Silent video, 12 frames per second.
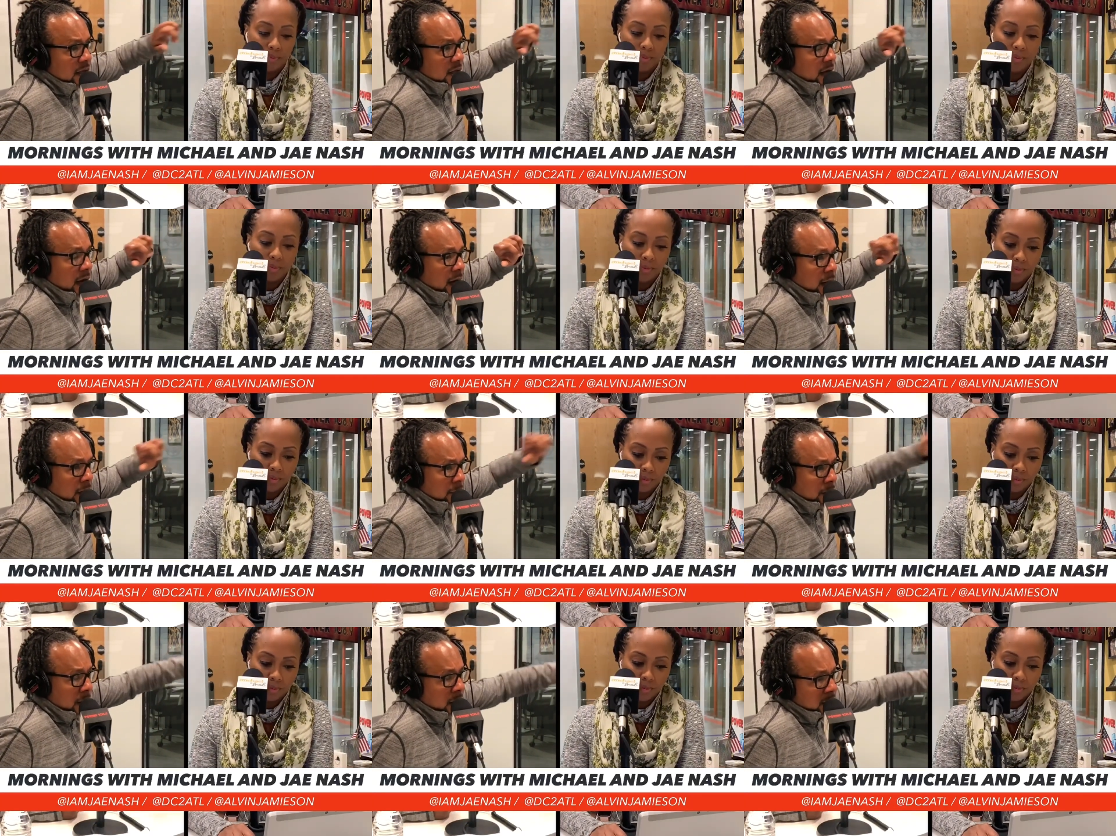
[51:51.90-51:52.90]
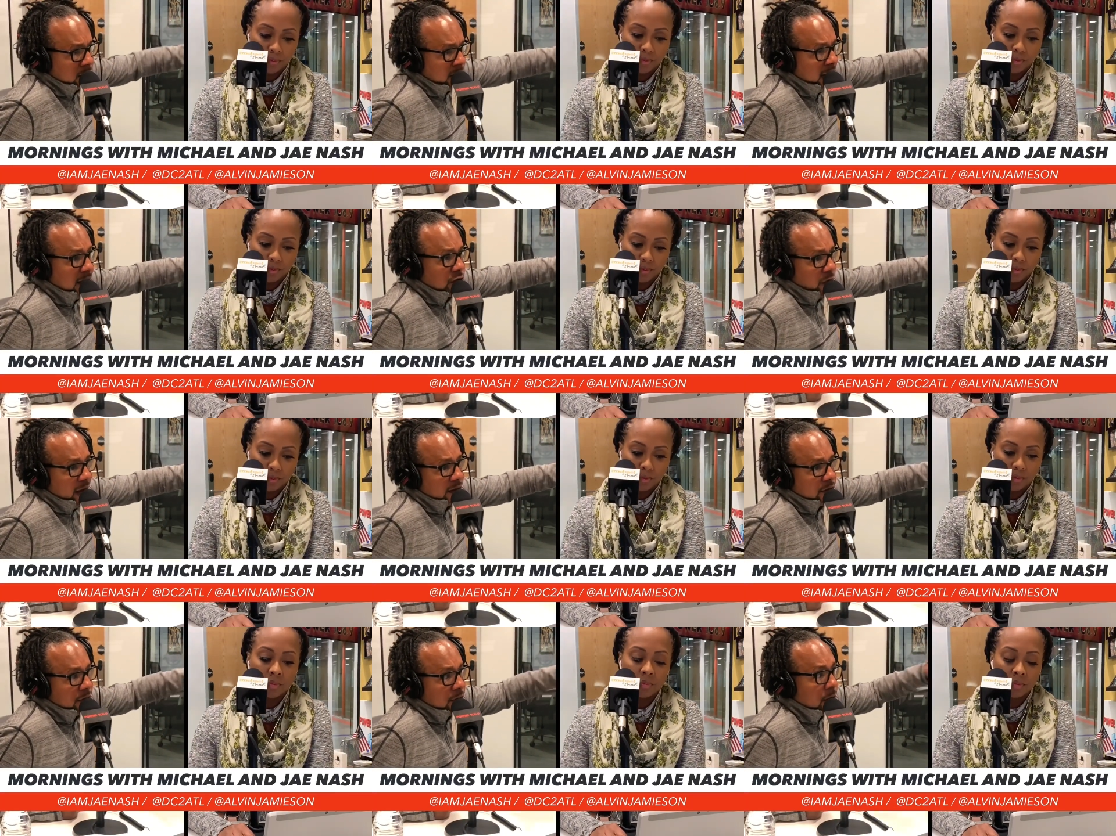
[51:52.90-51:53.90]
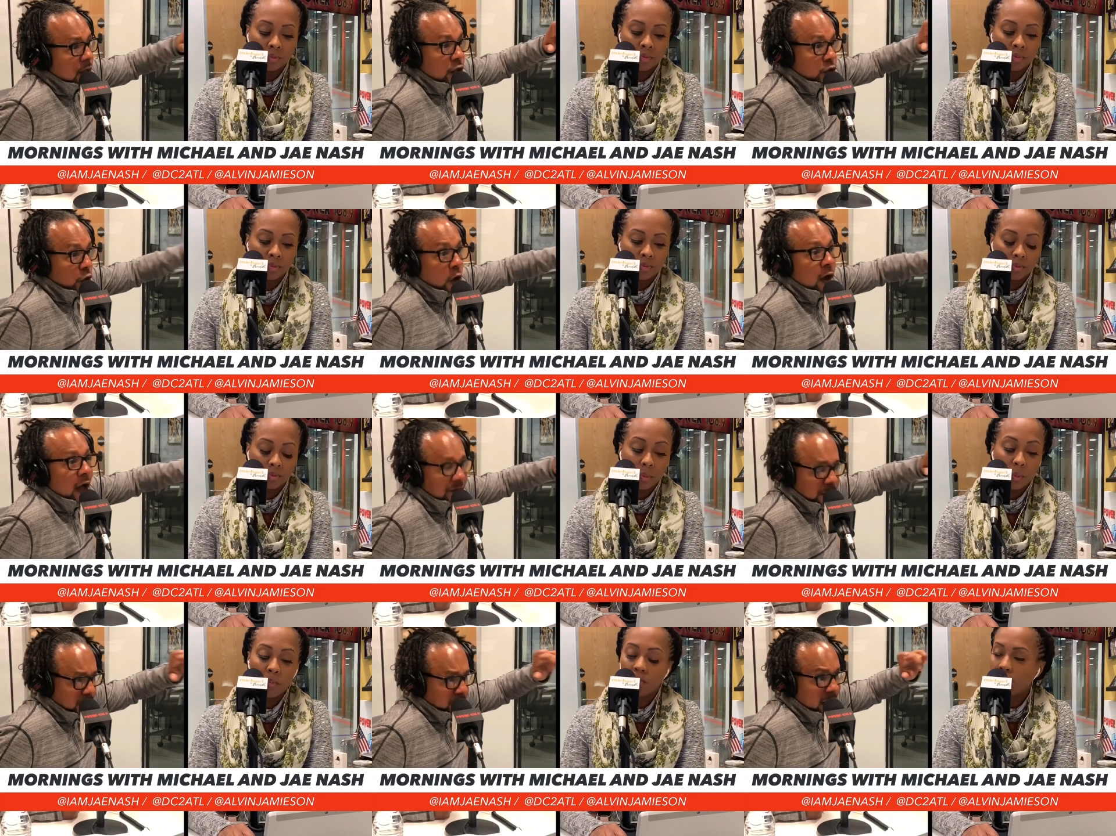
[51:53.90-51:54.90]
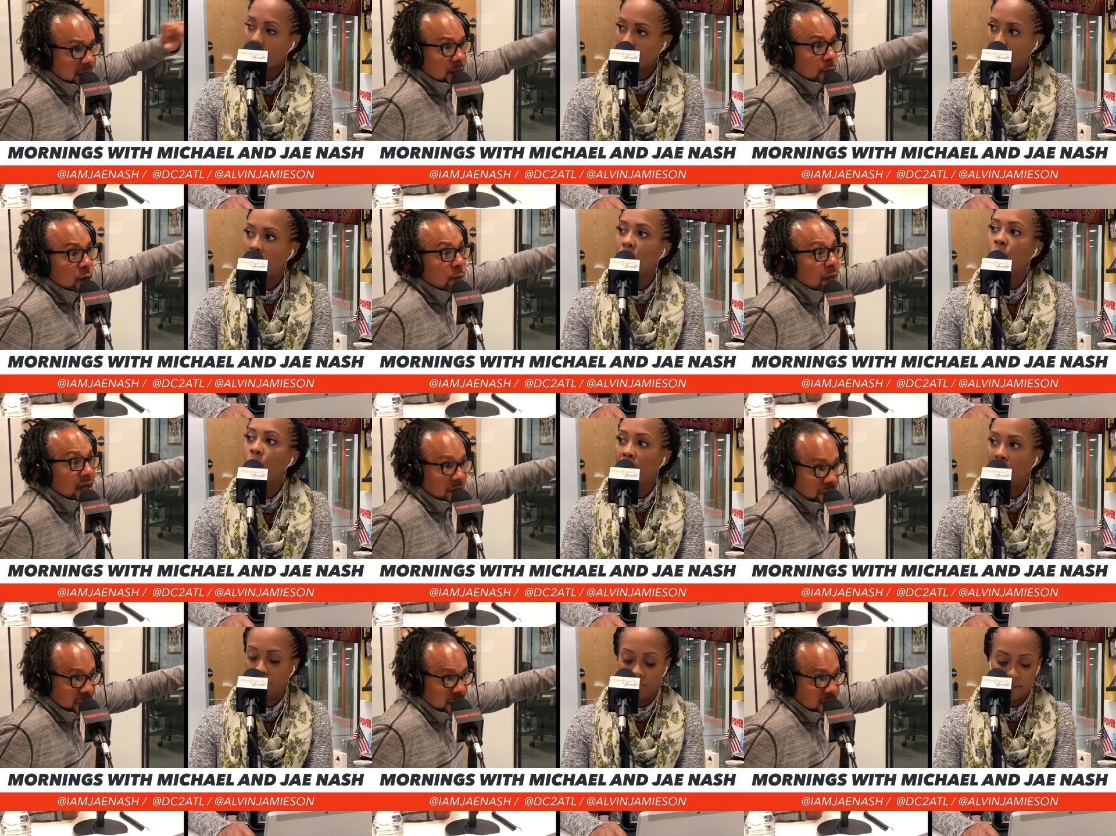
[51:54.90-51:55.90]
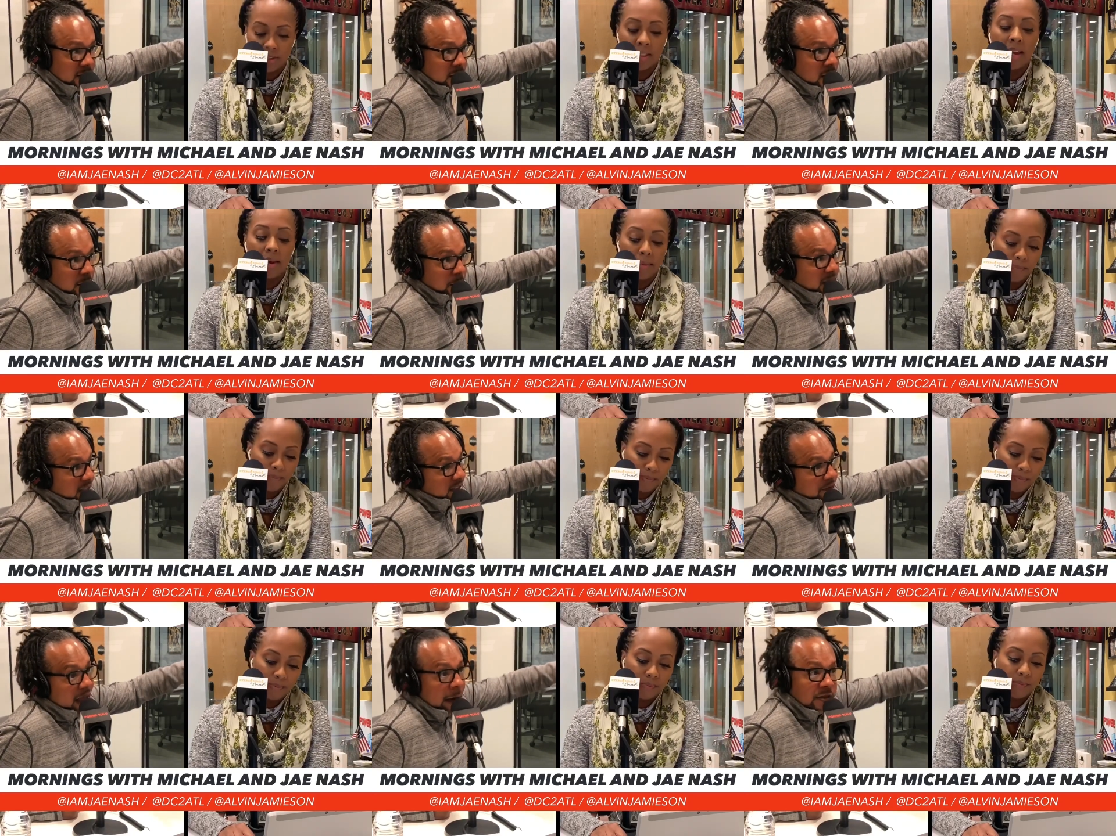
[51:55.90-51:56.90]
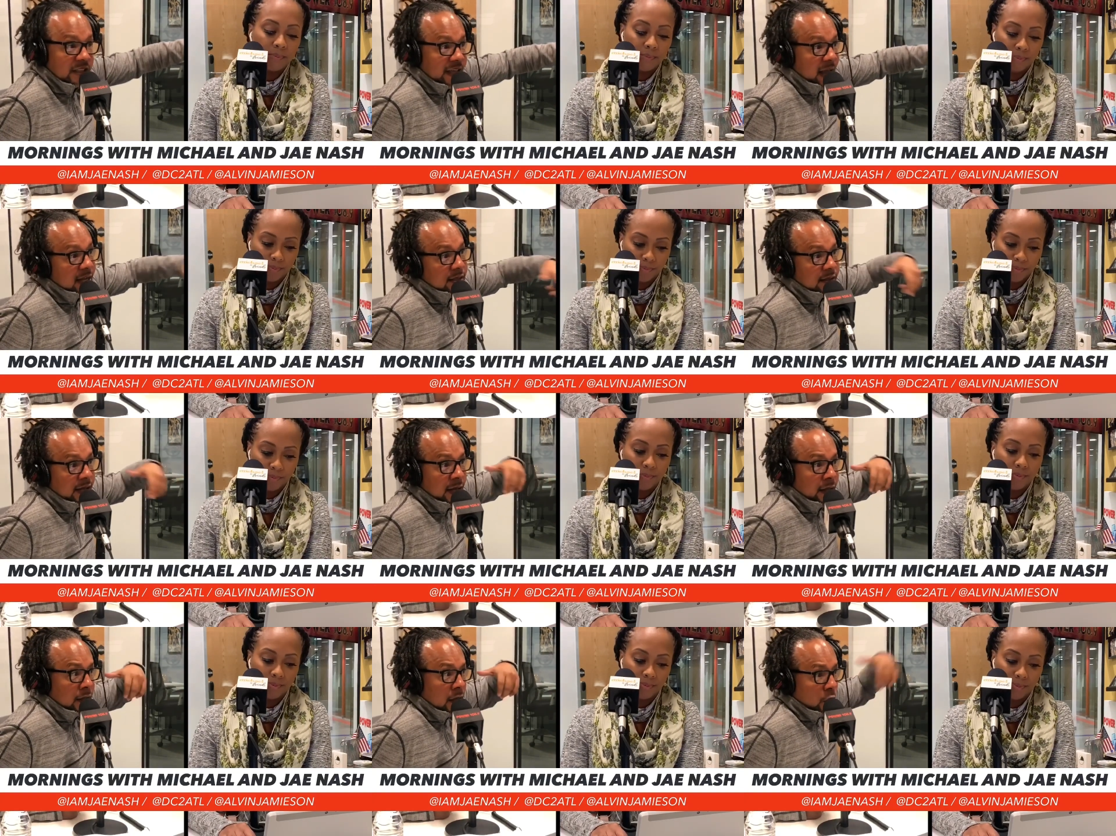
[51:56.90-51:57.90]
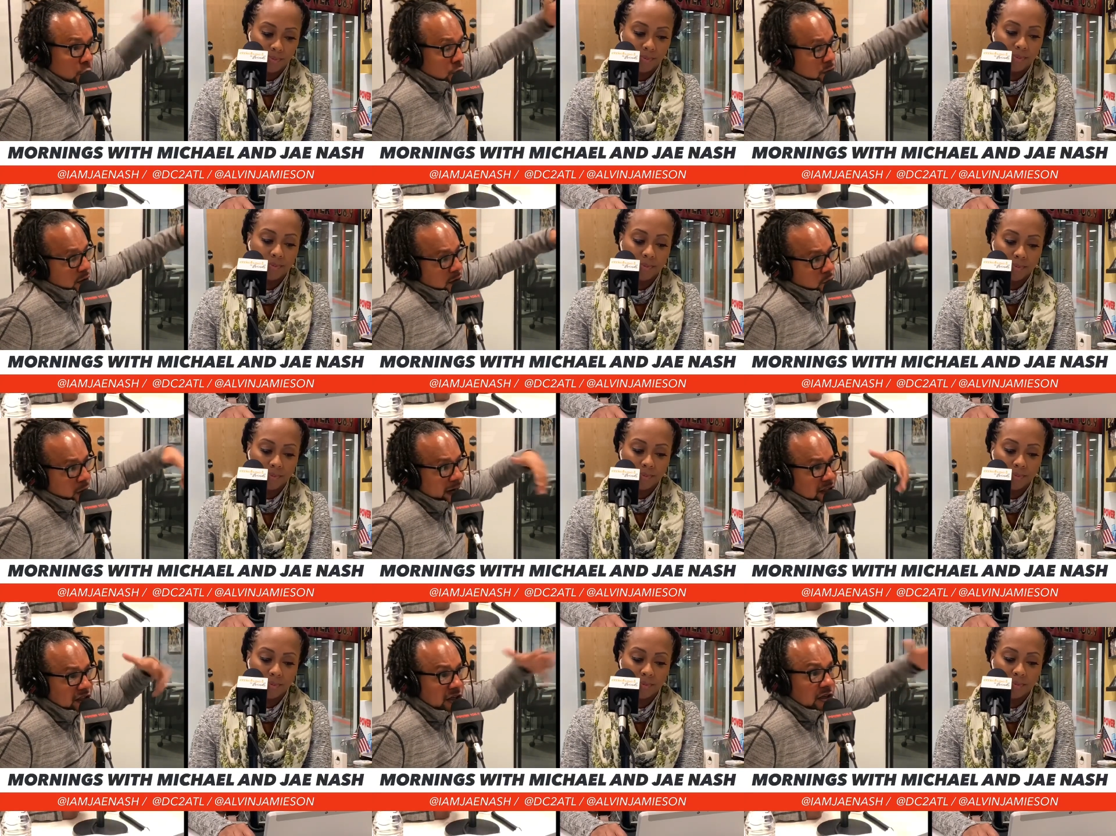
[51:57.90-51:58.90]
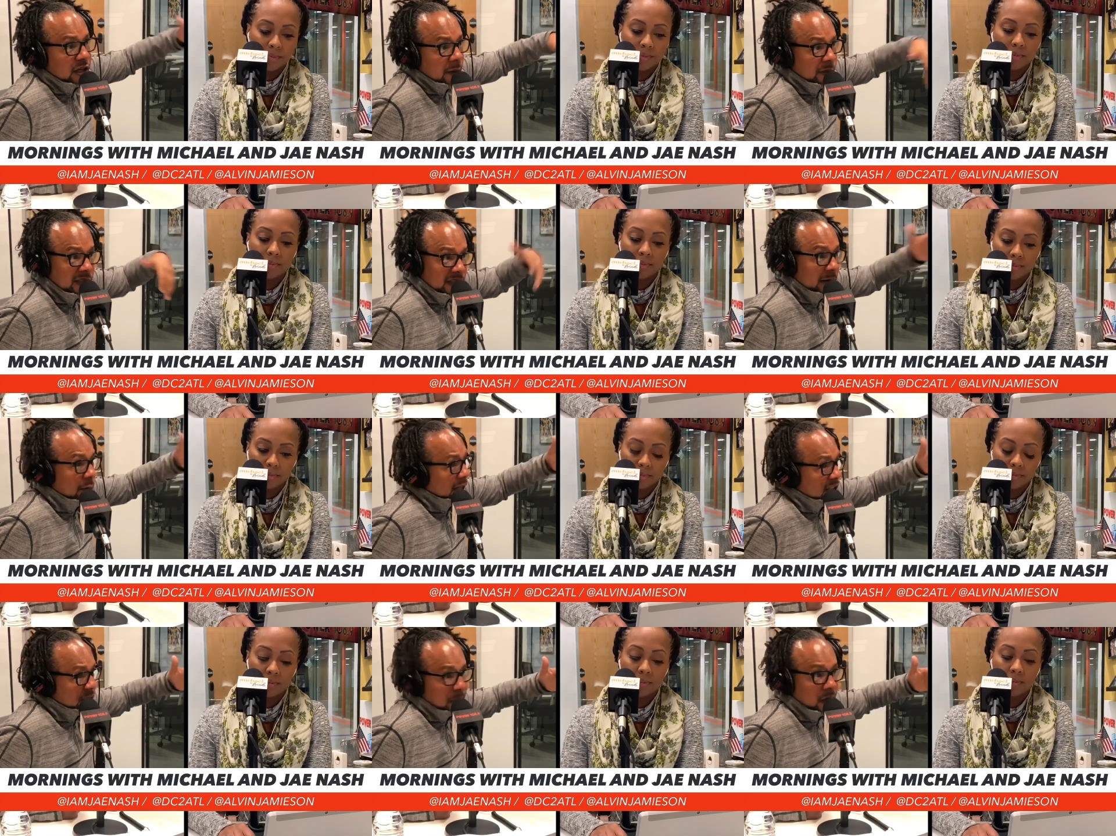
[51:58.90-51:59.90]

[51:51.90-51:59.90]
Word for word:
Speaker 1: uh, a uh, contractor, mm-hmm. you don't have to provide them with benefits. benefits. Yeah. Because if that was the case, then the ride sharing companies they would have to spend a